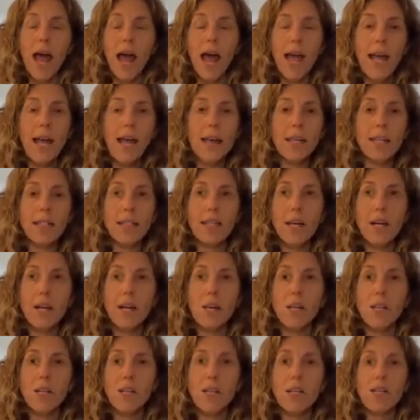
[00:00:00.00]
It has
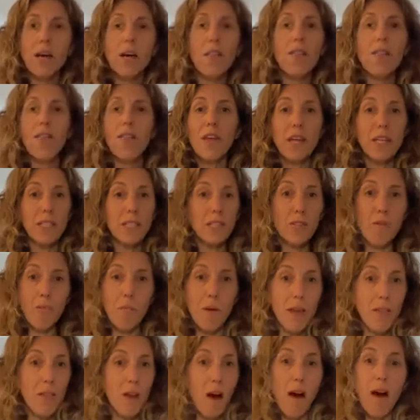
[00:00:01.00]
done things for
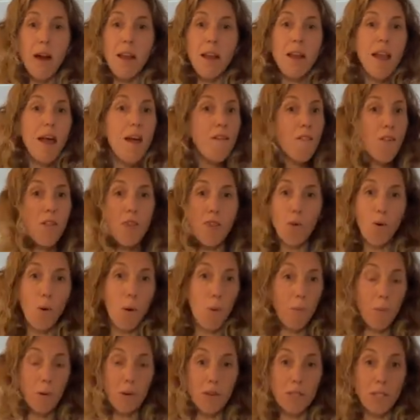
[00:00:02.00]
me that I never
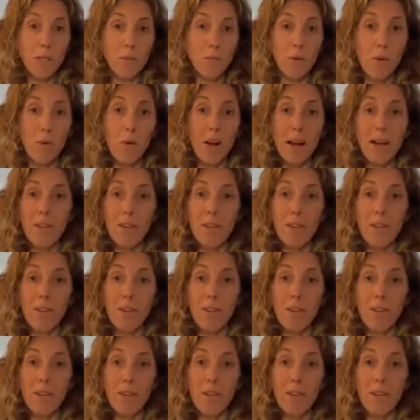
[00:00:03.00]
thought possible.